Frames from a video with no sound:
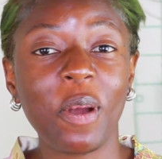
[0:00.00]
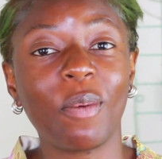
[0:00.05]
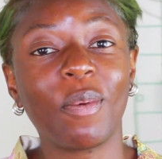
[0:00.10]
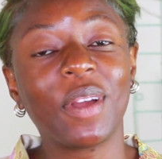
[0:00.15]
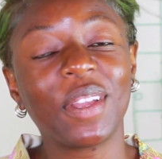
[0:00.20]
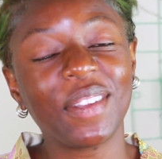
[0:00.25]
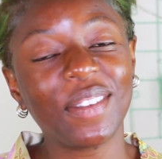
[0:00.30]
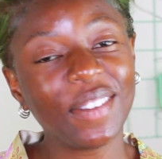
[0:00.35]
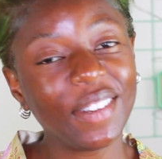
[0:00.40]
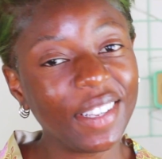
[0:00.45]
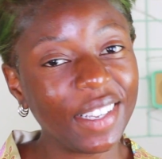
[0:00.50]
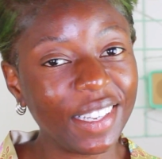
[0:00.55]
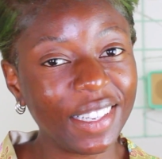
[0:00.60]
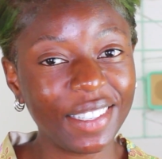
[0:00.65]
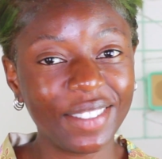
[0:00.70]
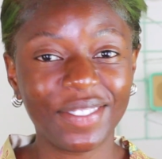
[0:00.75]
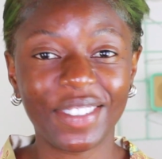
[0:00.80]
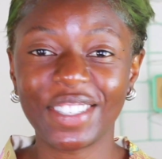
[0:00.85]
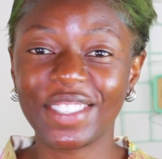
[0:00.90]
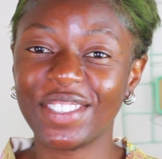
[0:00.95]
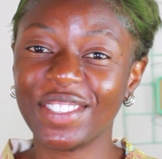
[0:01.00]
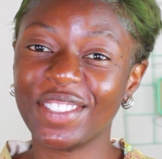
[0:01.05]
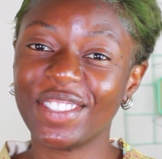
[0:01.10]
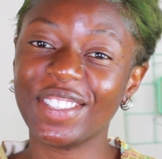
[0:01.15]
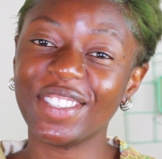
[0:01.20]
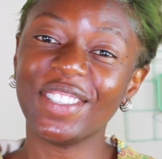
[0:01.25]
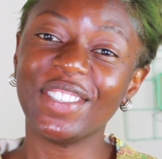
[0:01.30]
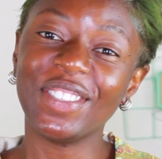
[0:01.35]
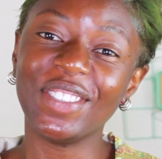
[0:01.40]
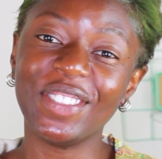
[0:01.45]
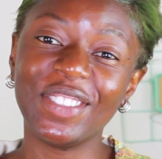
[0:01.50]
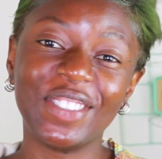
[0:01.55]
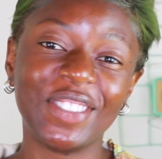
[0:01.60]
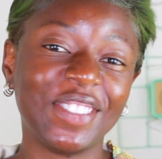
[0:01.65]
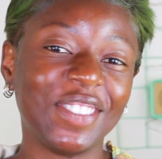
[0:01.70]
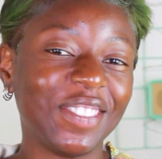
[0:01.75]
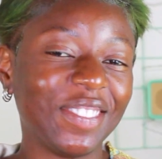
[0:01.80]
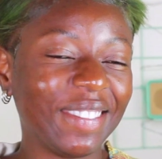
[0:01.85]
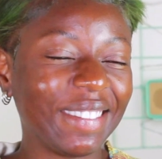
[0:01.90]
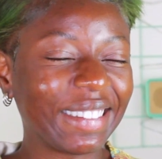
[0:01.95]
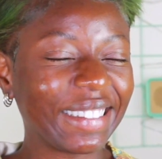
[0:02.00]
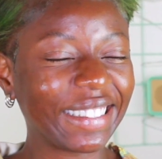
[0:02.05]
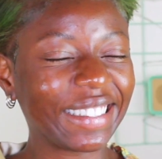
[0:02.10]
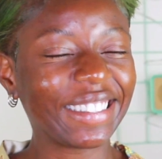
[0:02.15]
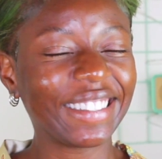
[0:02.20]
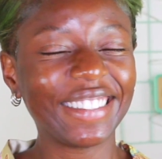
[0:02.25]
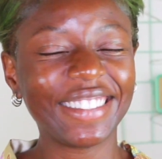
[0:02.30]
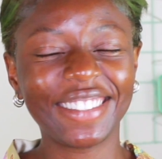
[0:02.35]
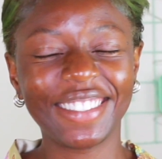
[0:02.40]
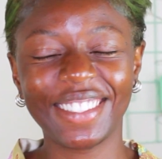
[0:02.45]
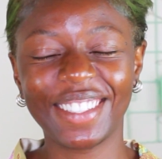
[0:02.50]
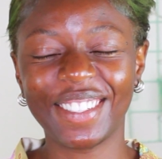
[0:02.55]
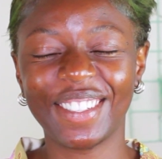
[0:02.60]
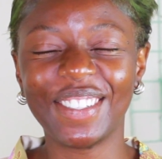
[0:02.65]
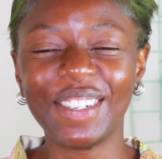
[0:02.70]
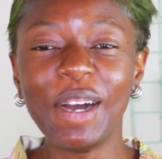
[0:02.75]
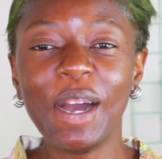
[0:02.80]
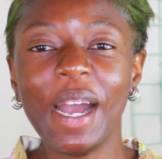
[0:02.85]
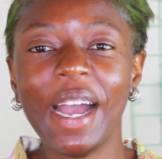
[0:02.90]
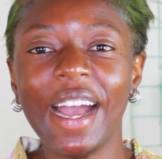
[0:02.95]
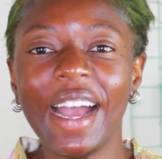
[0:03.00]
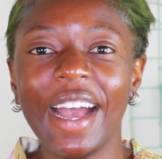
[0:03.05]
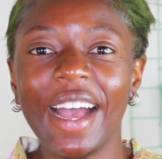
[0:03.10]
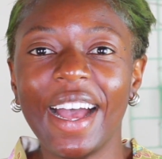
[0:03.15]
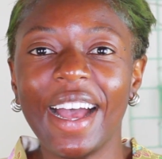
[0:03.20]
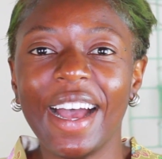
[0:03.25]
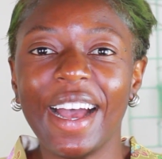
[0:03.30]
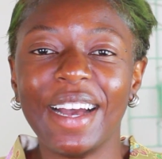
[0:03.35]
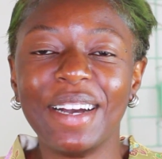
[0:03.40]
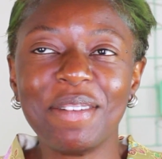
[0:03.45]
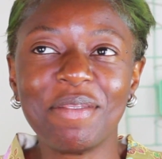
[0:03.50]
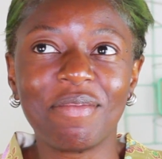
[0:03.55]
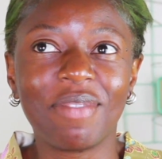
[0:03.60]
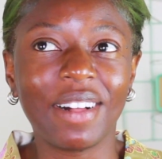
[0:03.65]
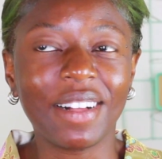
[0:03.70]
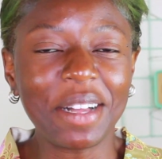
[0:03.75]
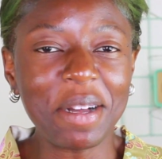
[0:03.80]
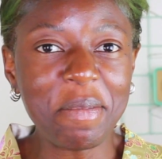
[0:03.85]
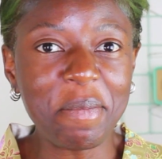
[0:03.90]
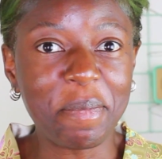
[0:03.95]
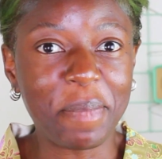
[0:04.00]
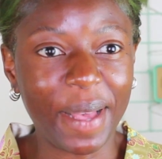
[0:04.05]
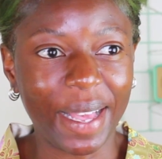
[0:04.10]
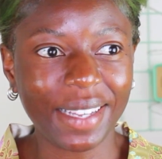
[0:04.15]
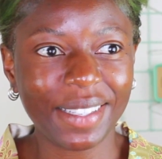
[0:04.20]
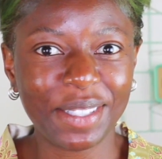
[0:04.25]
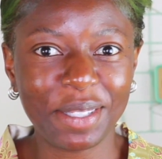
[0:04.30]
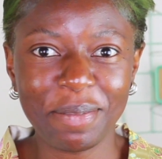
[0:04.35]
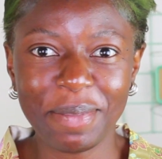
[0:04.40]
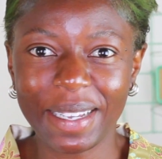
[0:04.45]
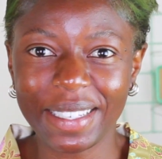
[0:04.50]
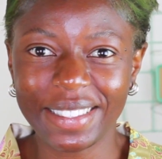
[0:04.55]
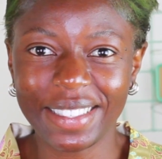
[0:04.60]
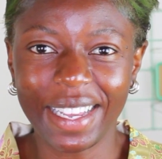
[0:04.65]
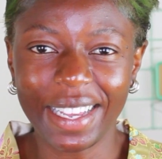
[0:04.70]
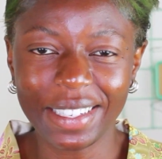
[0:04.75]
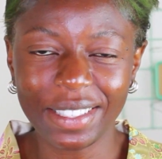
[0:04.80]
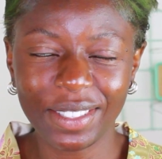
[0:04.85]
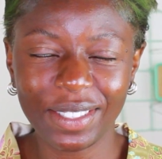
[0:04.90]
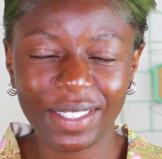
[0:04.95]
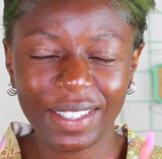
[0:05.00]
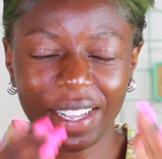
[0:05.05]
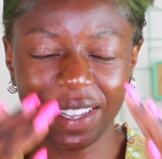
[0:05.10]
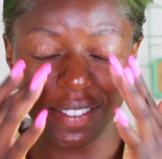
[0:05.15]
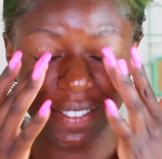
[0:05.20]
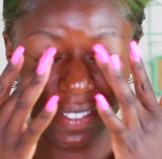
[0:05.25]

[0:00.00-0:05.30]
Where you live? What you do? You know, welcome back to my channel. I